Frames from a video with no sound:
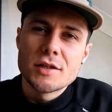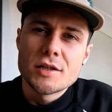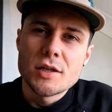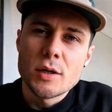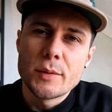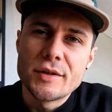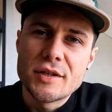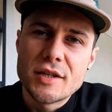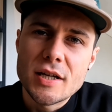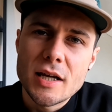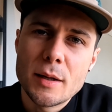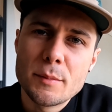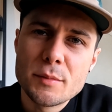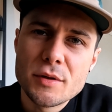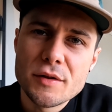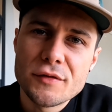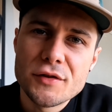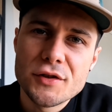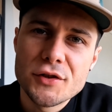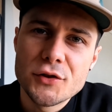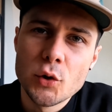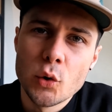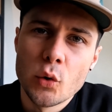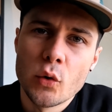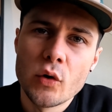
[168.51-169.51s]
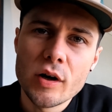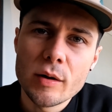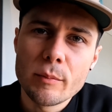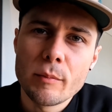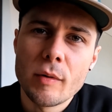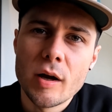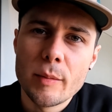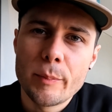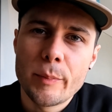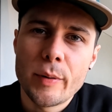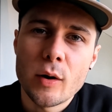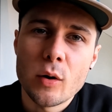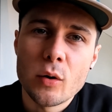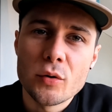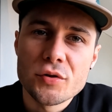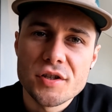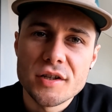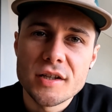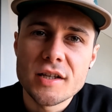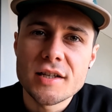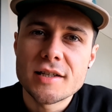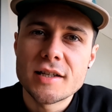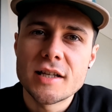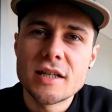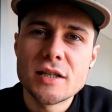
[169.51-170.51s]
So in terms of storing my poles,
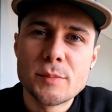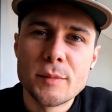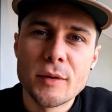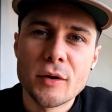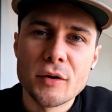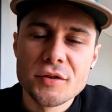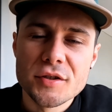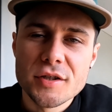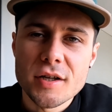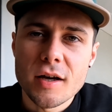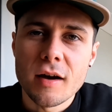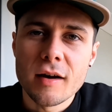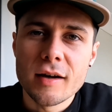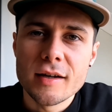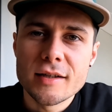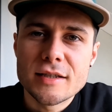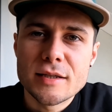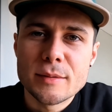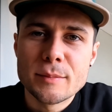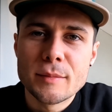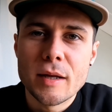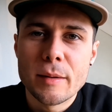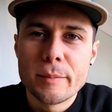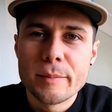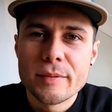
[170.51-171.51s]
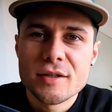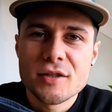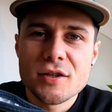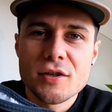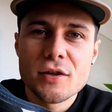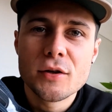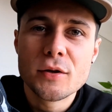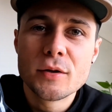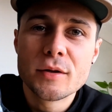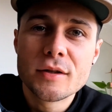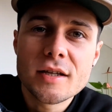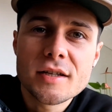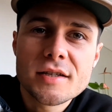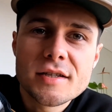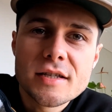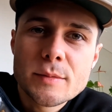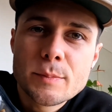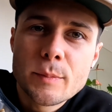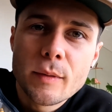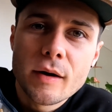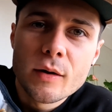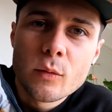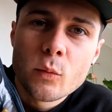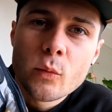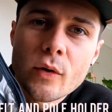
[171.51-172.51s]
and this leads me on to item number 2, this
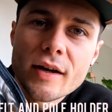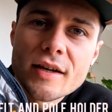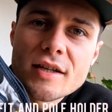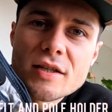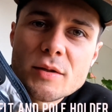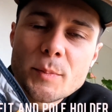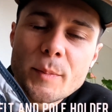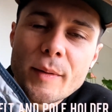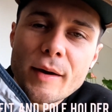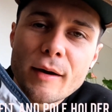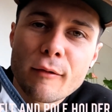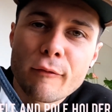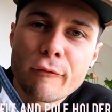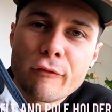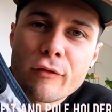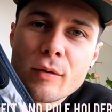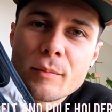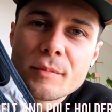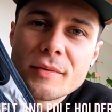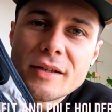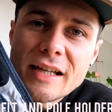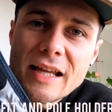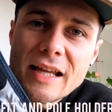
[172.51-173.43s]
is my waist belt from